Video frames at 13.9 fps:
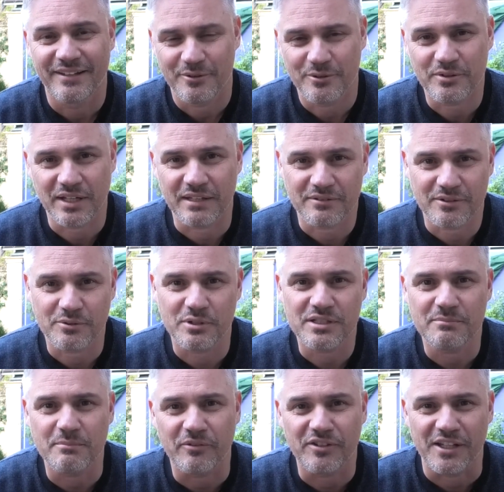we'll get
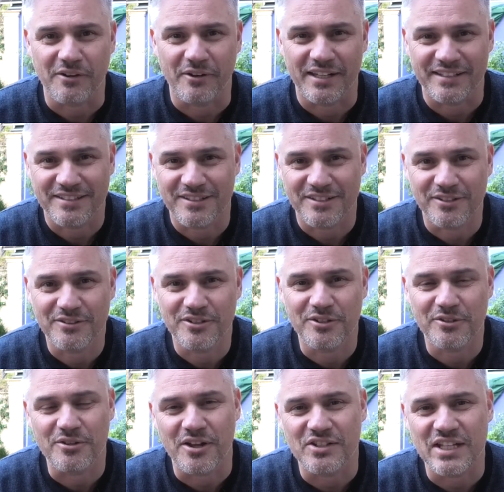Chris, my video editor, to
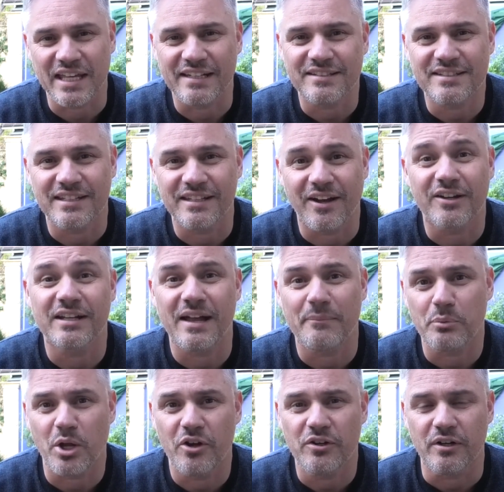do those edits, and I could
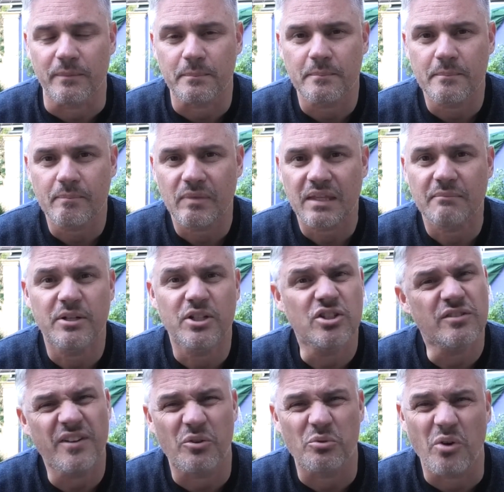upload it. But it
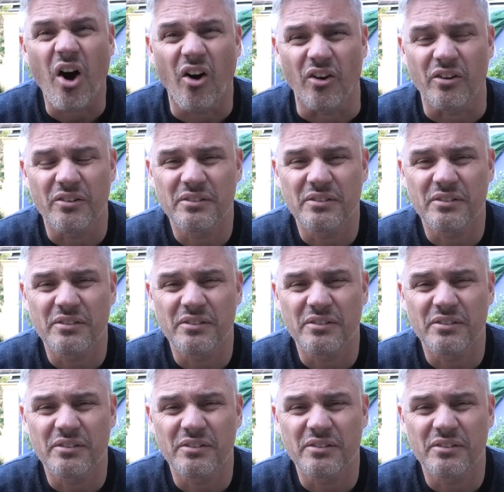just felt wrong.